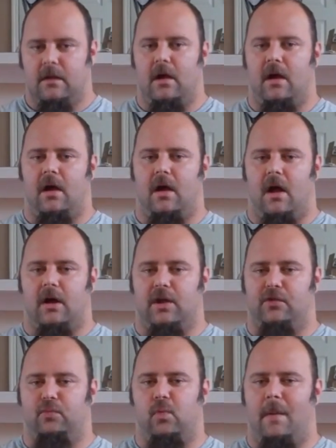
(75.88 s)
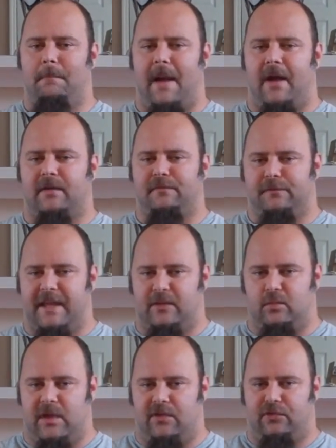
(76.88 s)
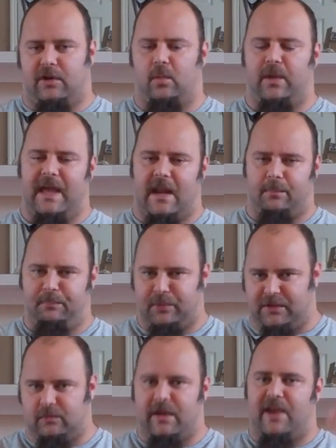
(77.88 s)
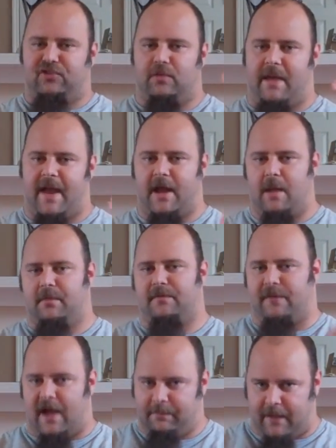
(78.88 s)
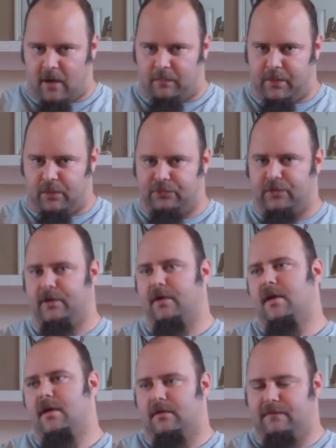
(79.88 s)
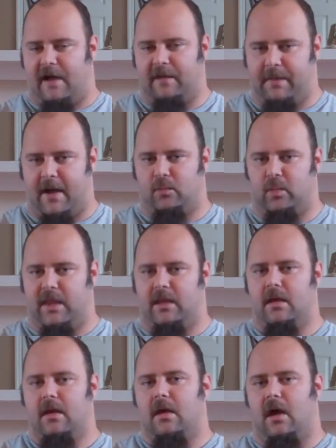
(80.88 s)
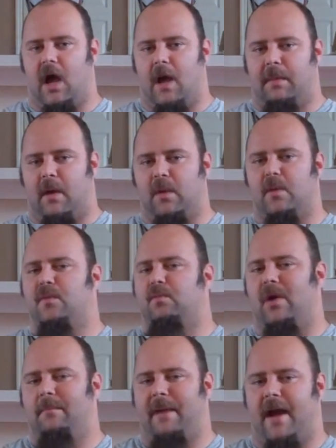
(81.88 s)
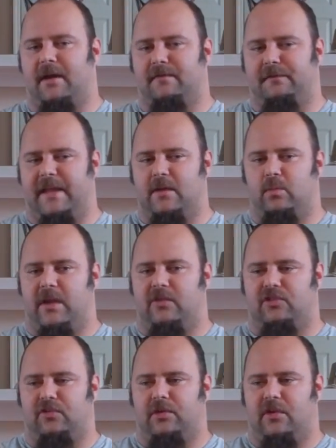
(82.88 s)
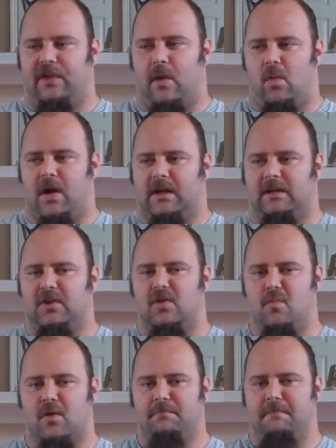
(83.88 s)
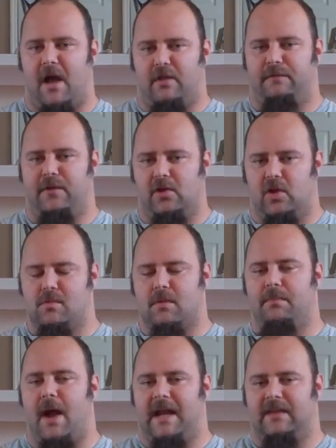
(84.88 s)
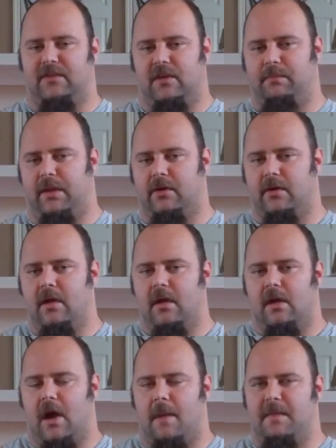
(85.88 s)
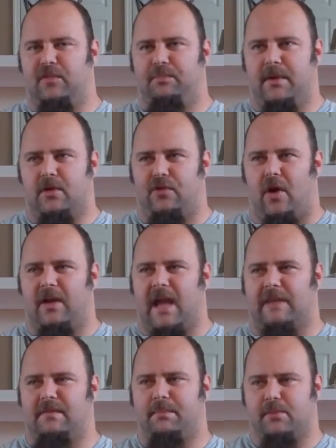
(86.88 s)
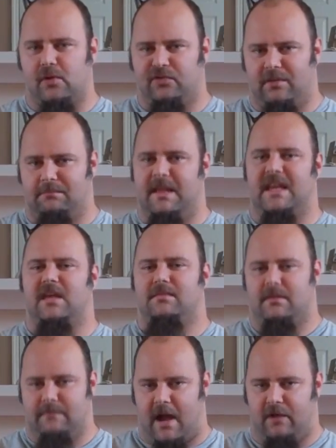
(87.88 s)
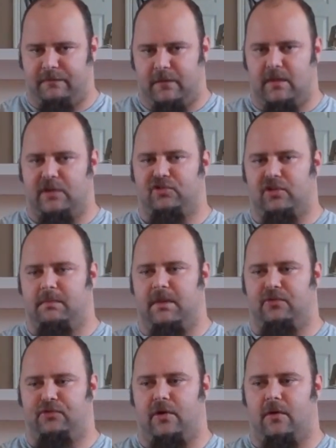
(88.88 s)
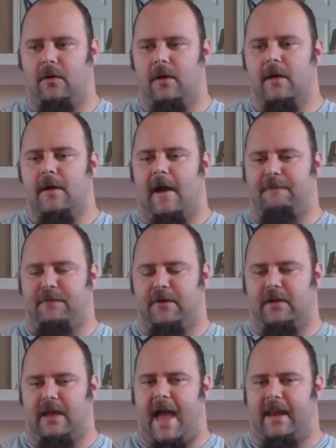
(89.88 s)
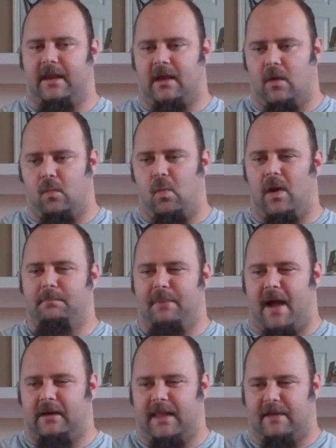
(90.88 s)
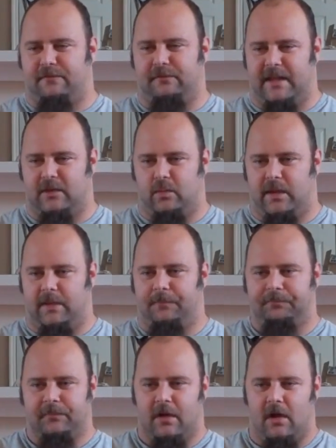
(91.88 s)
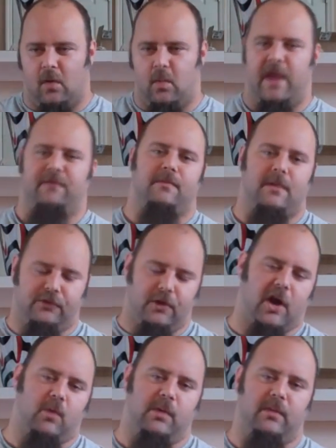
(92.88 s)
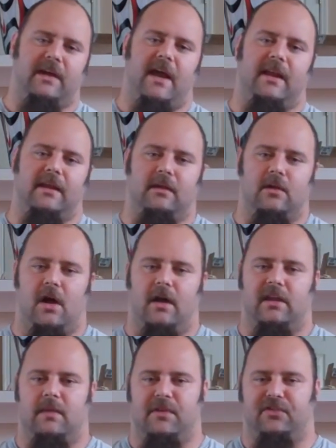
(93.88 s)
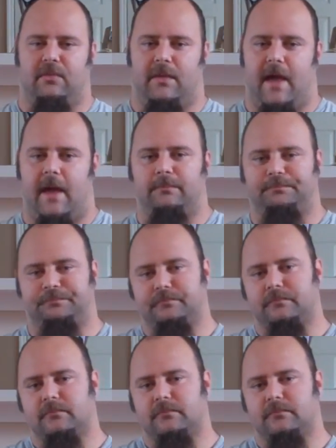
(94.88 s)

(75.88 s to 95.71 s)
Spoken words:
I'm going to use 1 pound of flaked wheat. So there we kind of bring the ratio back up of 5 pound Pilsner, 5 pound wheat. I went with 1 pound of flaked wheat just because I wanted a little more mouthfeel, a little more body to the beer. These beers are kind of approaching medium in mouthfeel. They should be. So I figured adding 1 pound of that flaked wheat away from the dark wheat would kind of give me some of that.